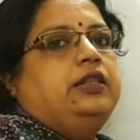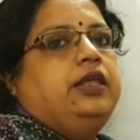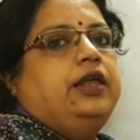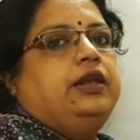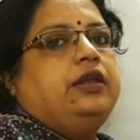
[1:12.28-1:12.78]

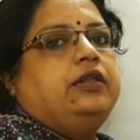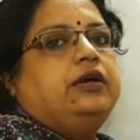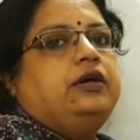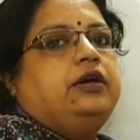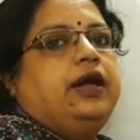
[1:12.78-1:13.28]
then
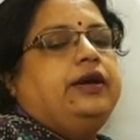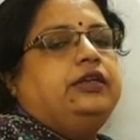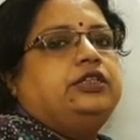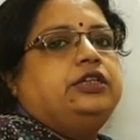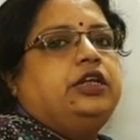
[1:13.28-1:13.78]
the
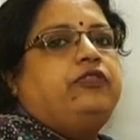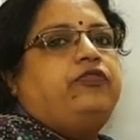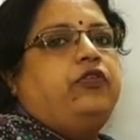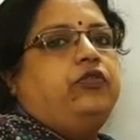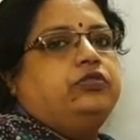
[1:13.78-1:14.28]
additional
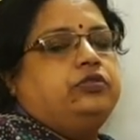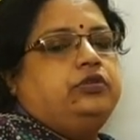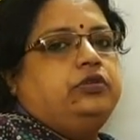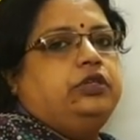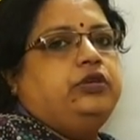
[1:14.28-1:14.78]
force
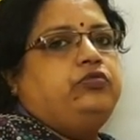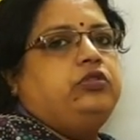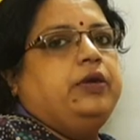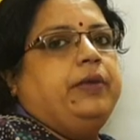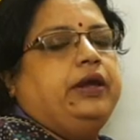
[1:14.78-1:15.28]
due to
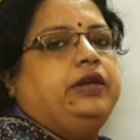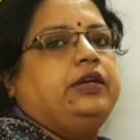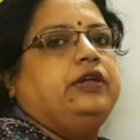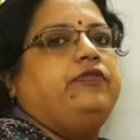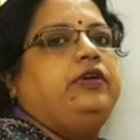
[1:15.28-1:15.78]
the
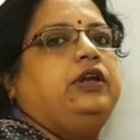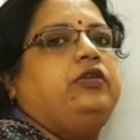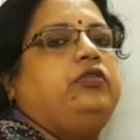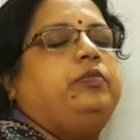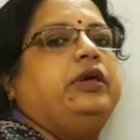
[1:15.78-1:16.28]
magnetic field
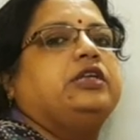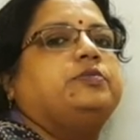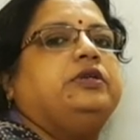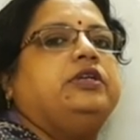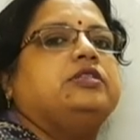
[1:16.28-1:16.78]
will be
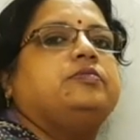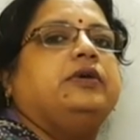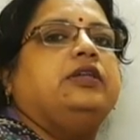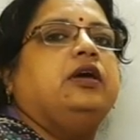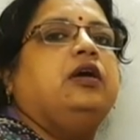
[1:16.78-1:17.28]
experienced by
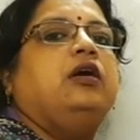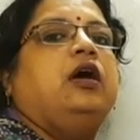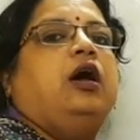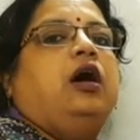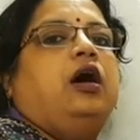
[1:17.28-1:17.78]

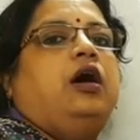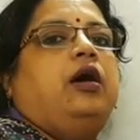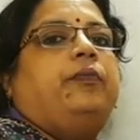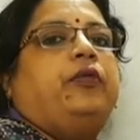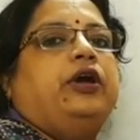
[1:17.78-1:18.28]

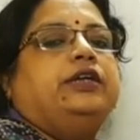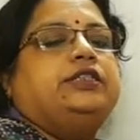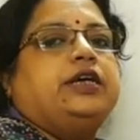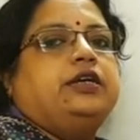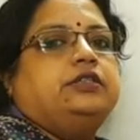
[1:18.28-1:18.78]
the point
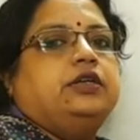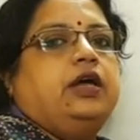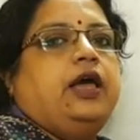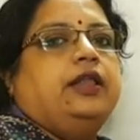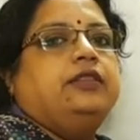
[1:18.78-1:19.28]
charge,
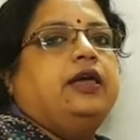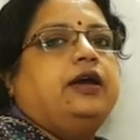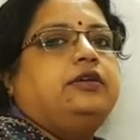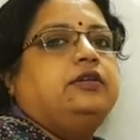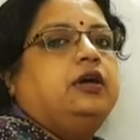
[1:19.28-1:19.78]
and
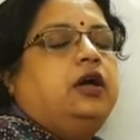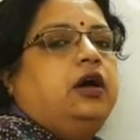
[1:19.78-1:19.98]
that